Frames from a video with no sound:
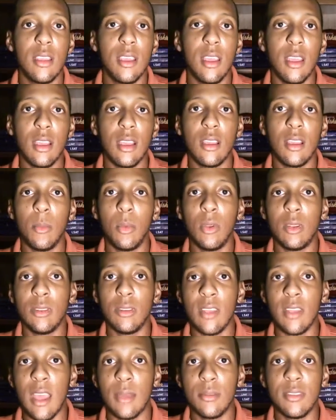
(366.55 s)
A couple
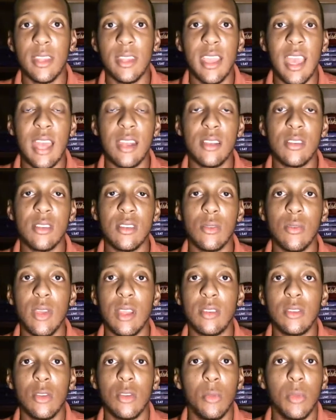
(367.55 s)
of times they got into the
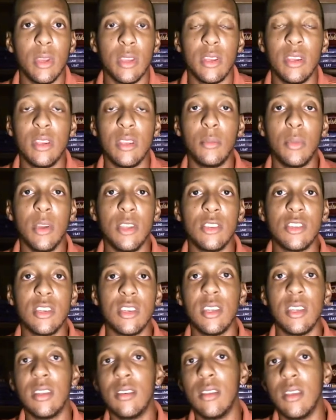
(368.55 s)
red zone but couldn't punch
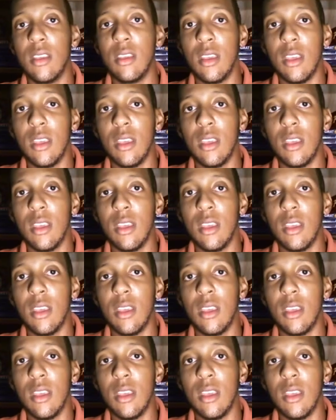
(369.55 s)
it in.